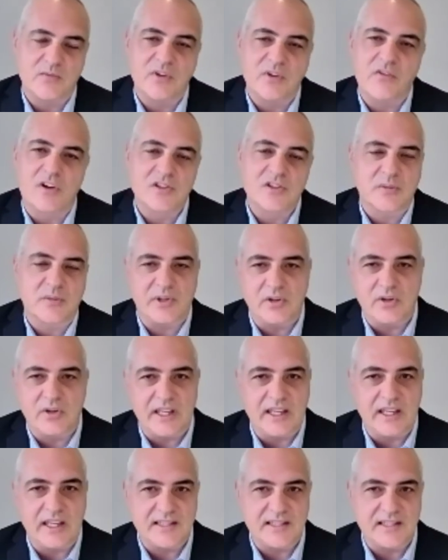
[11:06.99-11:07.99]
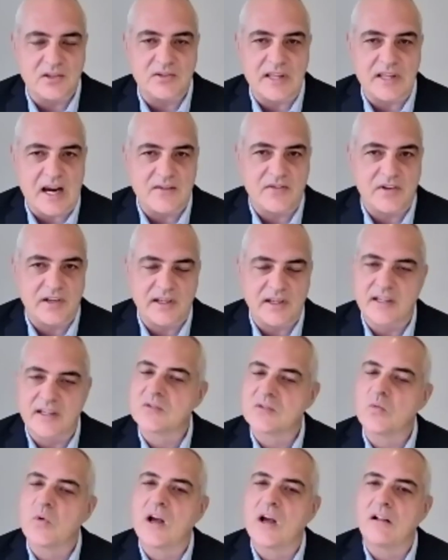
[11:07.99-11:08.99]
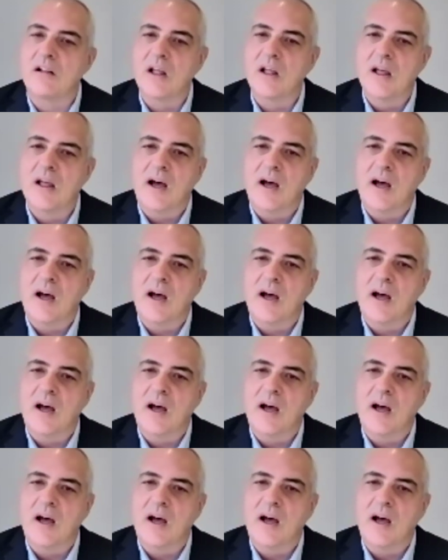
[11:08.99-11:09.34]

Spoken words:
We've also been looking in South Africa as well.